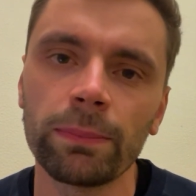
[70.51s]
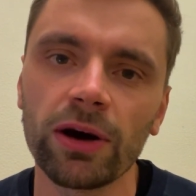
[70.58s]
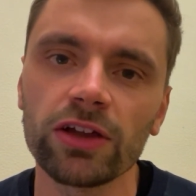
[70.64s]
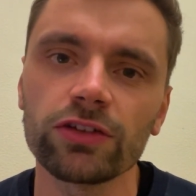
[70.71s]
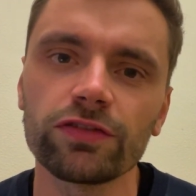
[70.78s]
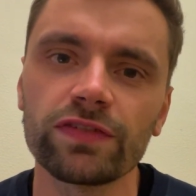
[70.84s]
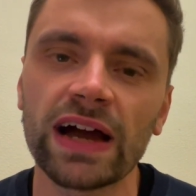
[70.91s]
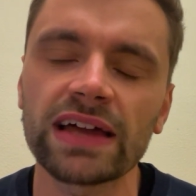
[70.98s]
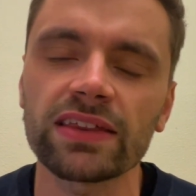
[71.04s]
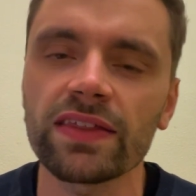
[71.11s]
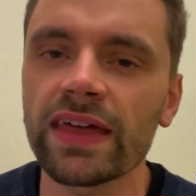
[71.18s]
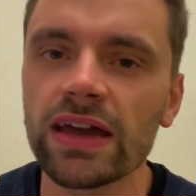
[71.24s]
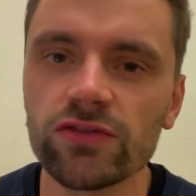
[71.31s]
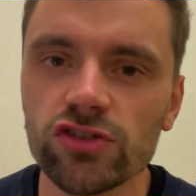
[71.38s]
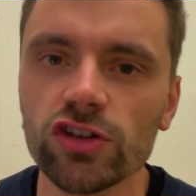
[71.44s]
by the fact that
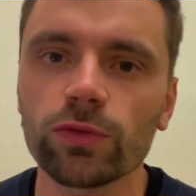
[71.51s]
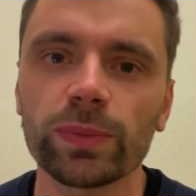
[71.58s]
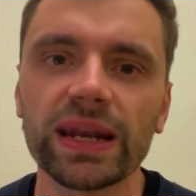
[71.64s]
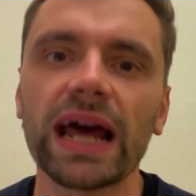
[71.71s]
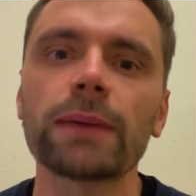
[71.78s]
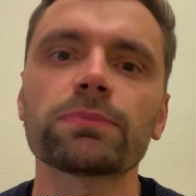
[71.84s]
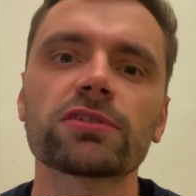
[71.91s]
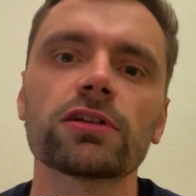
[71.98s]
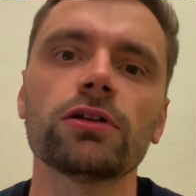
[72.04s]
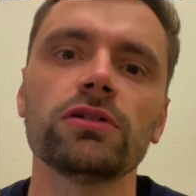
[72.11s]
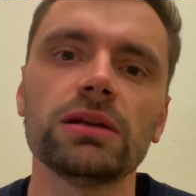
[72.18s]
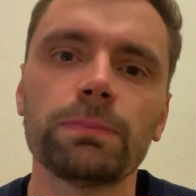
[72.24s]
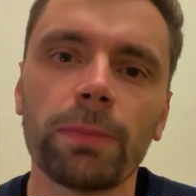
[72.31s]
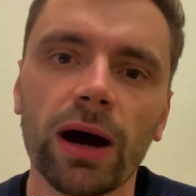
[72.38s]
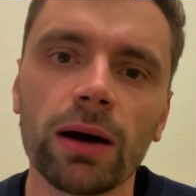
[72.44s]
they have just been
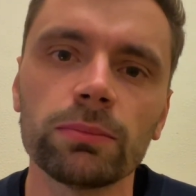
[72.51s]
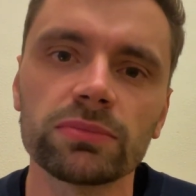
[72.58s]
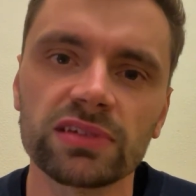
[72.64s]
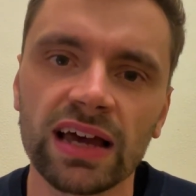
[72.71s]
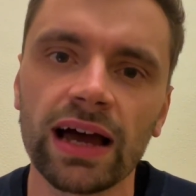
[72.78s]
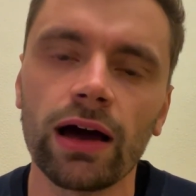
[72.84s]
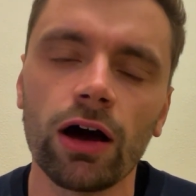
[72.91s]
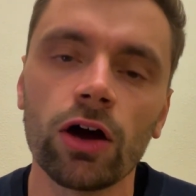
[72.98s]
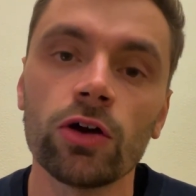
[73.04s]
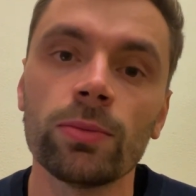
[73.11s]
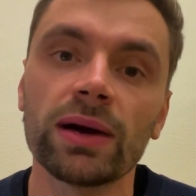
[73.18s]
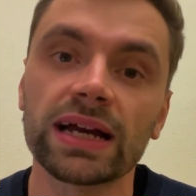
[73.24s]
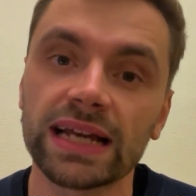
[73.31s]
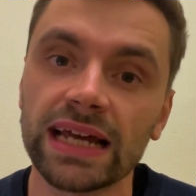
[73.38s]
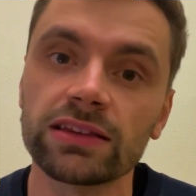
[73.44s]
absolutely pumped at home
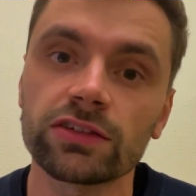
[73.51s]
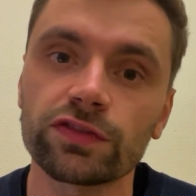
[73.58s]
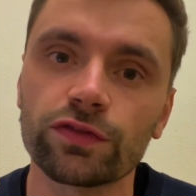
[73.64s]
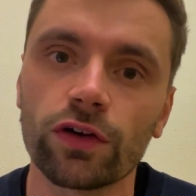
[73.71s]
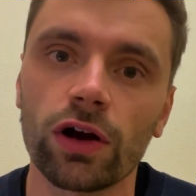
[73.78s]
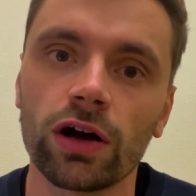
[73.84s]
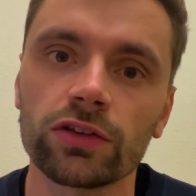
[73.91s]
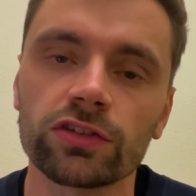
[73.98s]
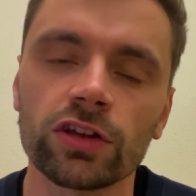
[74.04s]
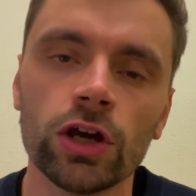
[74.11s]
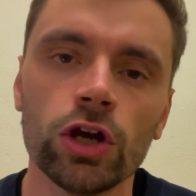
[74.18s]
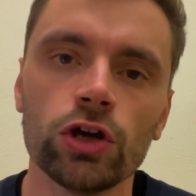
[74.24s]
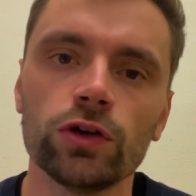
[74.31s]
against France,